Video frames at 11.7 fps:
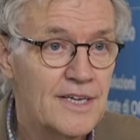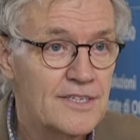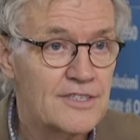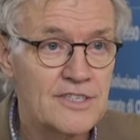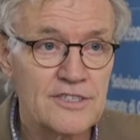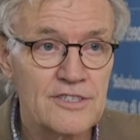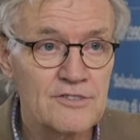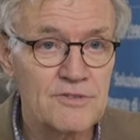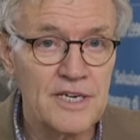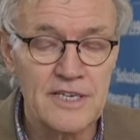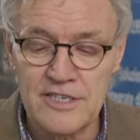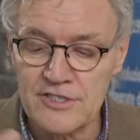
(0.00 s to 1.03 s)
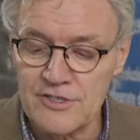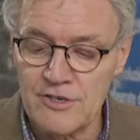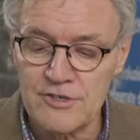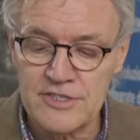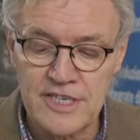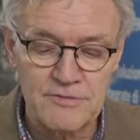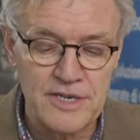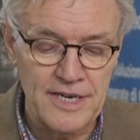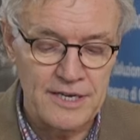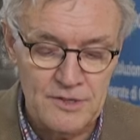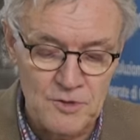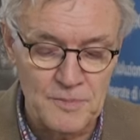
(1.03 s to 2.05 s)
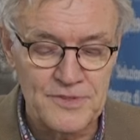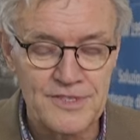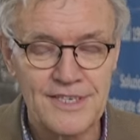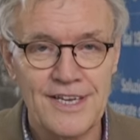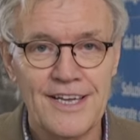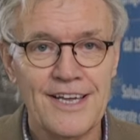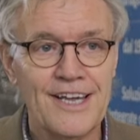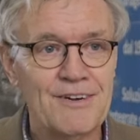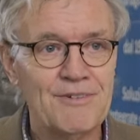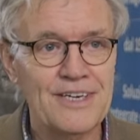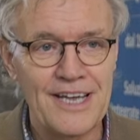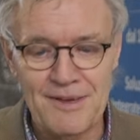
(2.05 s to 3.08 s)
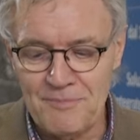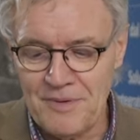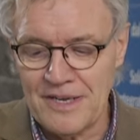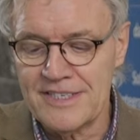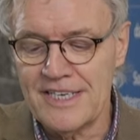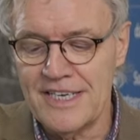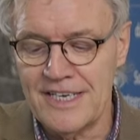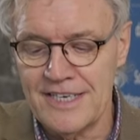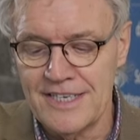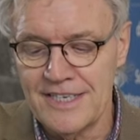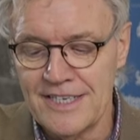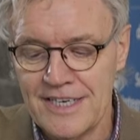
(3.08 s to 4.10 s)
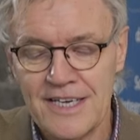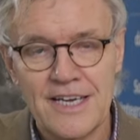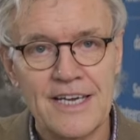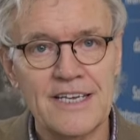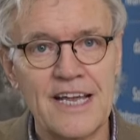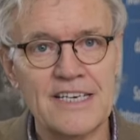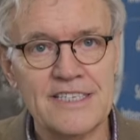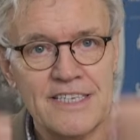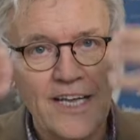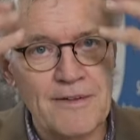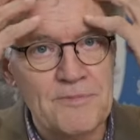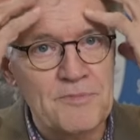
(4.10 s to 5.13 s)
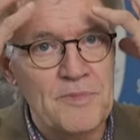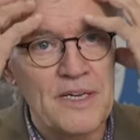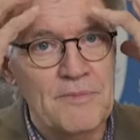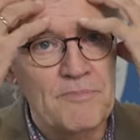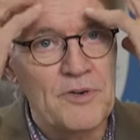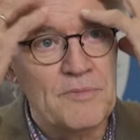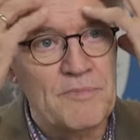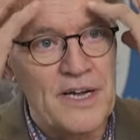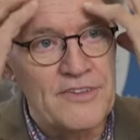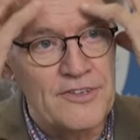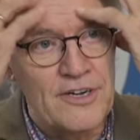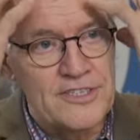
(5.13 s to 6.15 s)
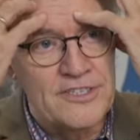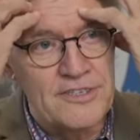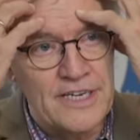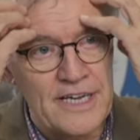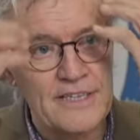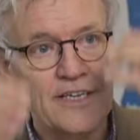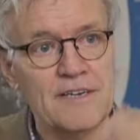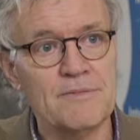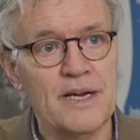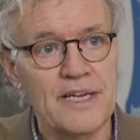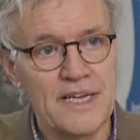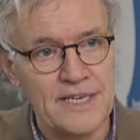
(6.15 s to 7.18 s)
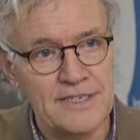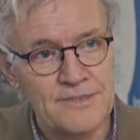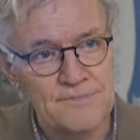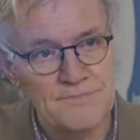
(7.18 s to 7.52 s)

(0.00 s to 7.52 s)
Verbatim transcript: So this is really this notion that when I, oops, when I build here, it actually helps me put my thoughts together in my head.